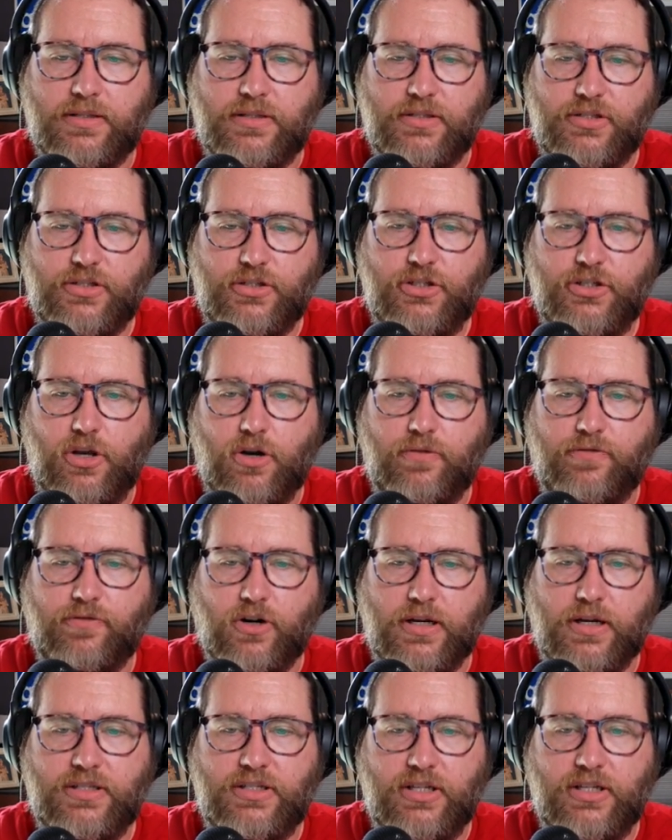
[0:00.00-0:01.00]
So
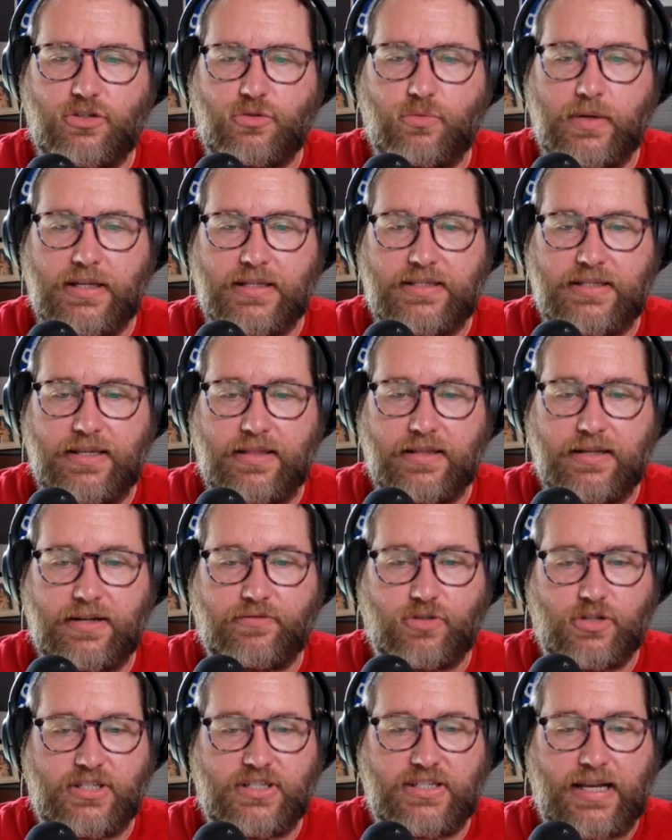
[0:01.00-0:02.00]
for instance, we can see the
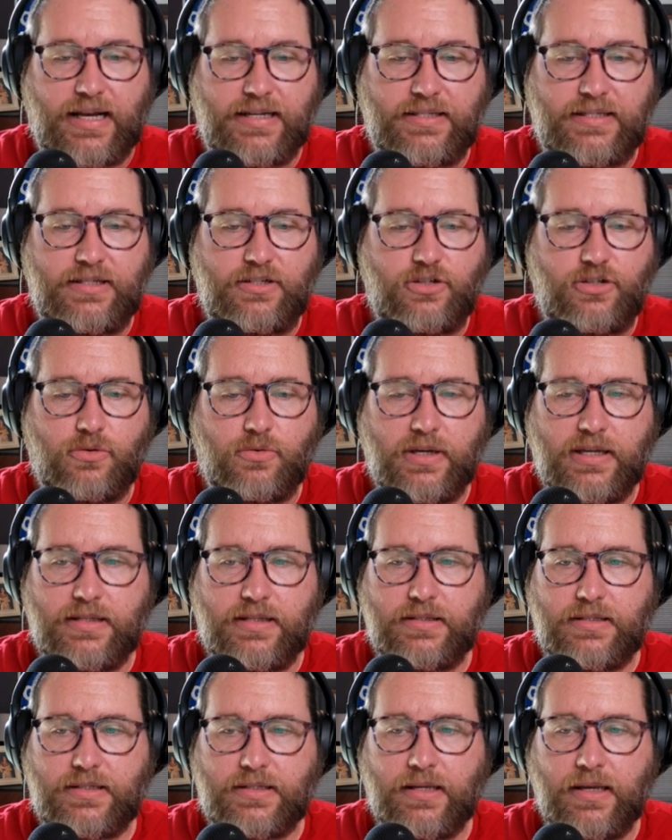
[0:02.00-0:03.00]
different sizing
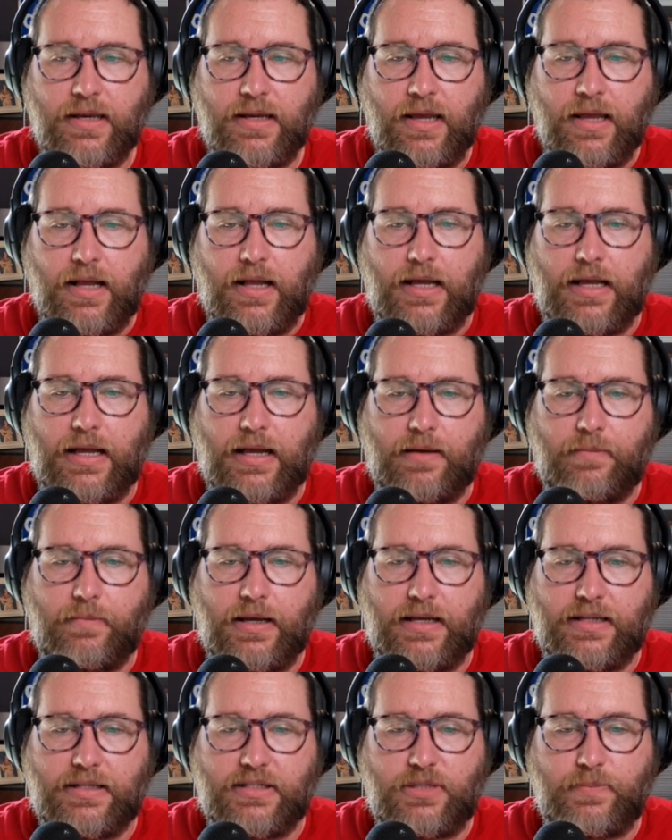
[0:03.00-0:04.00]
tokens
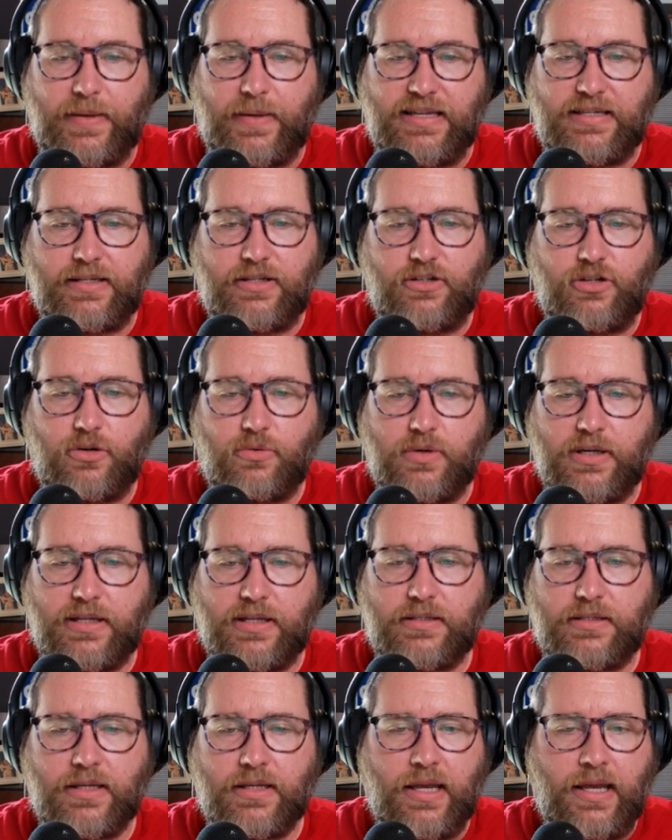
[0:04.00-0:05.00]
and spacing
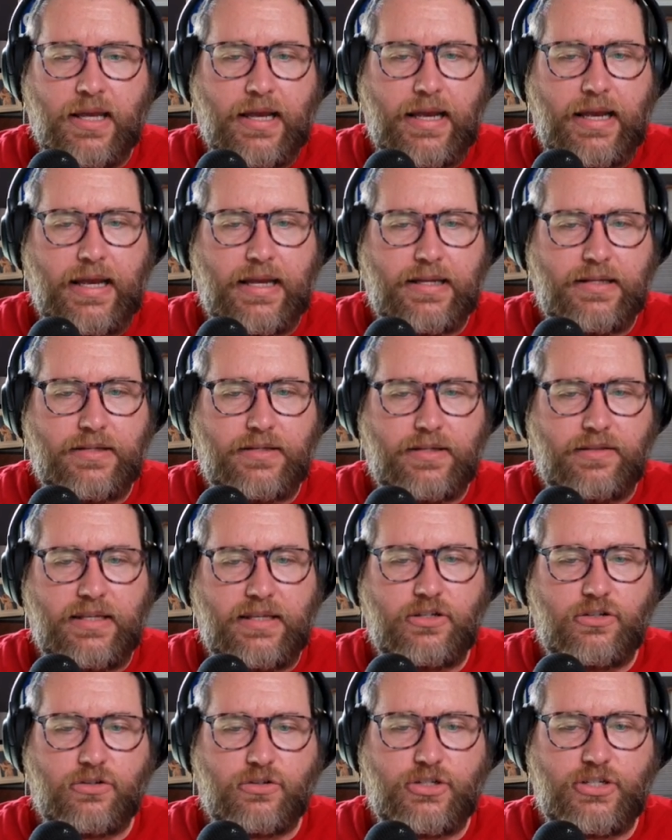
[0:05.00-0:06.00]
tokens. And
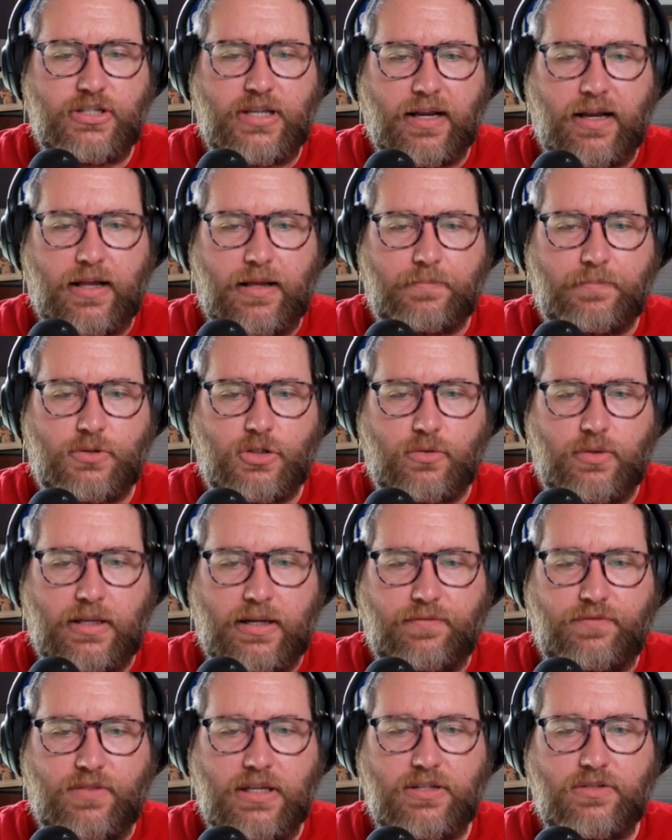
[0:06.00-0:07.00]
these are set up so
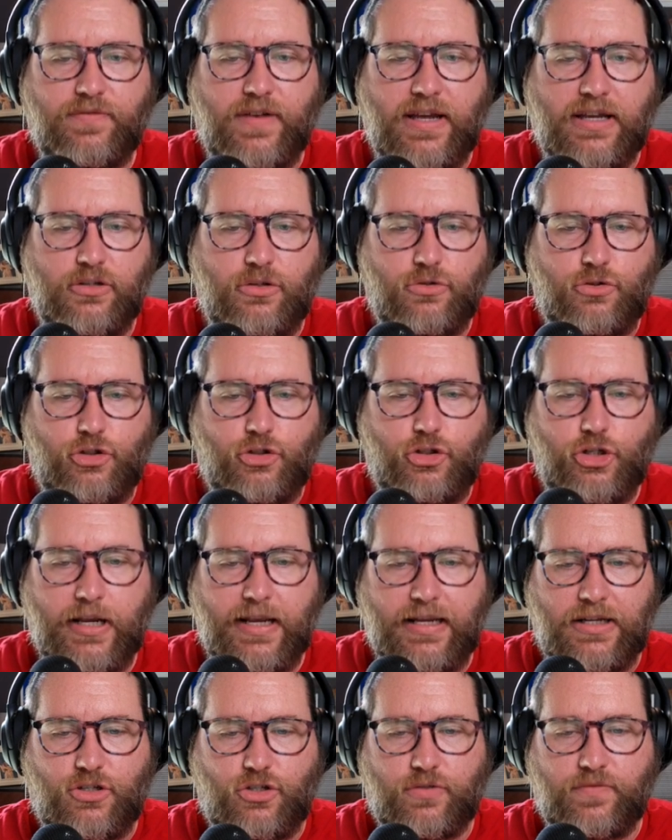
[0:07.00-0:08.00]
that if these values
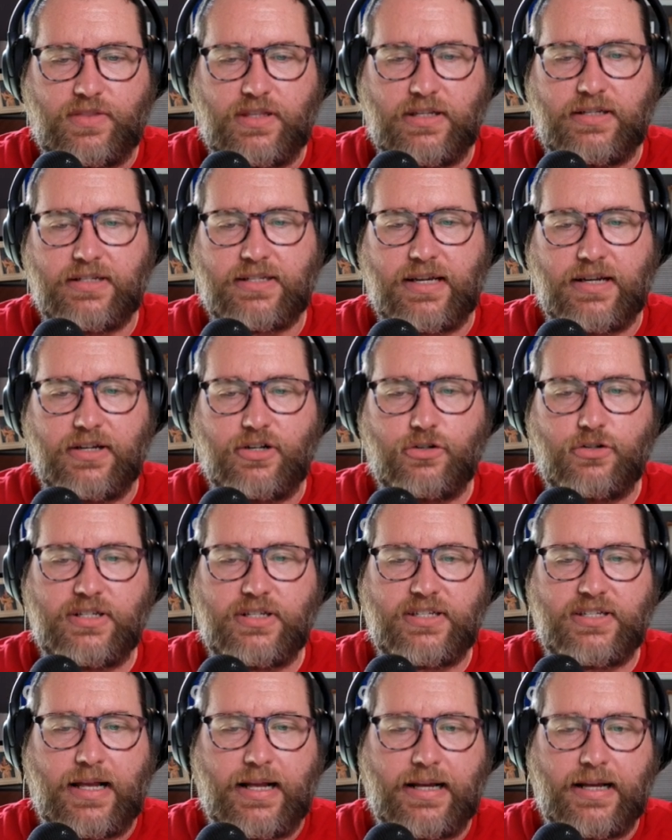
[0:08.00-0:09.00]
change, if the designer
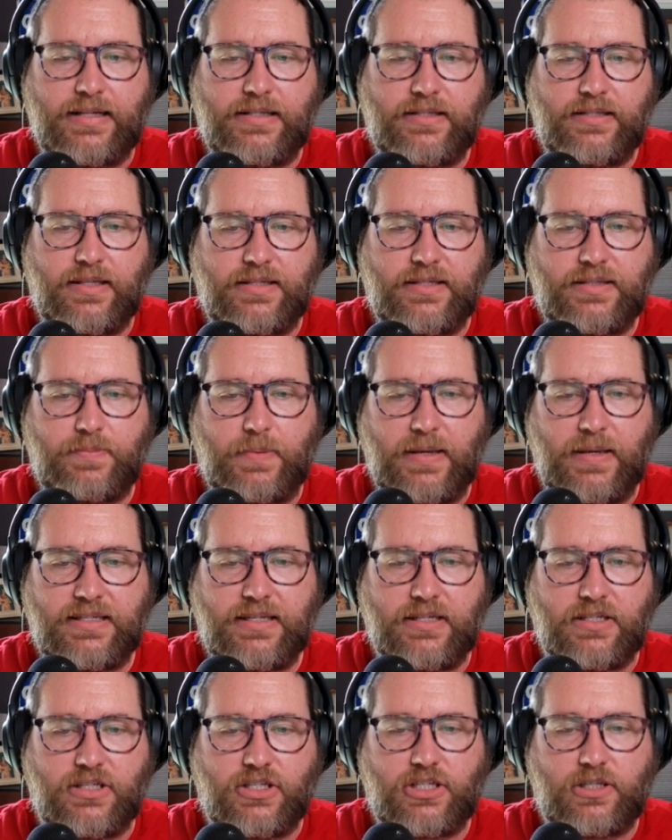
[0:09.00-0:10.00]
decides that
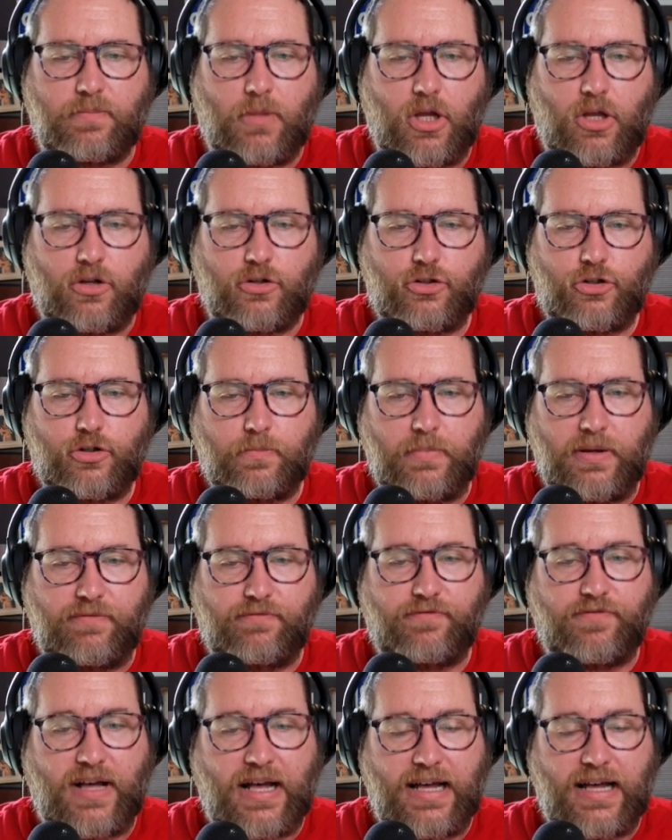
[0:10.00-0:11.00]
spacing small should be
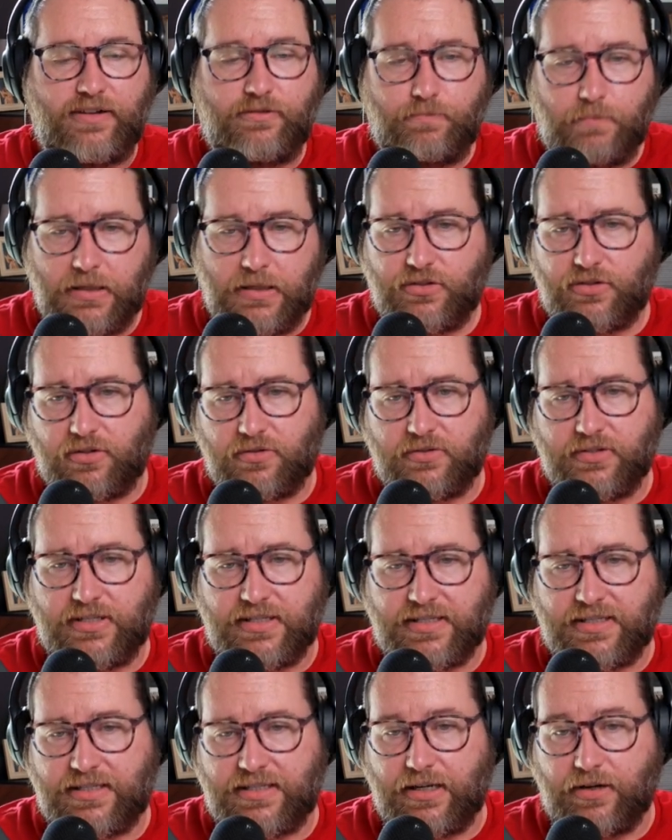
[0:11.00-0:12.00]
5 pixels
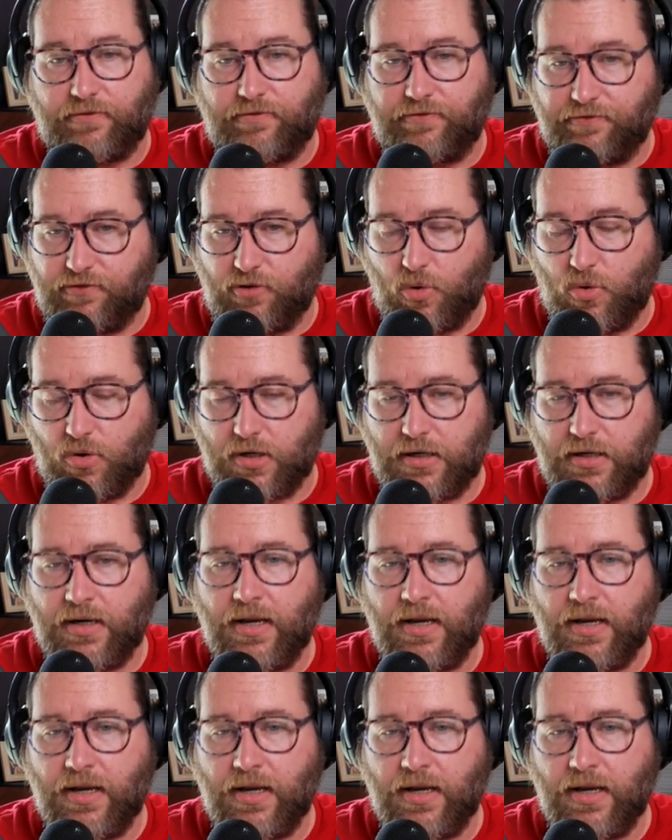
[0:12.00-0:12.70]
instead of 4,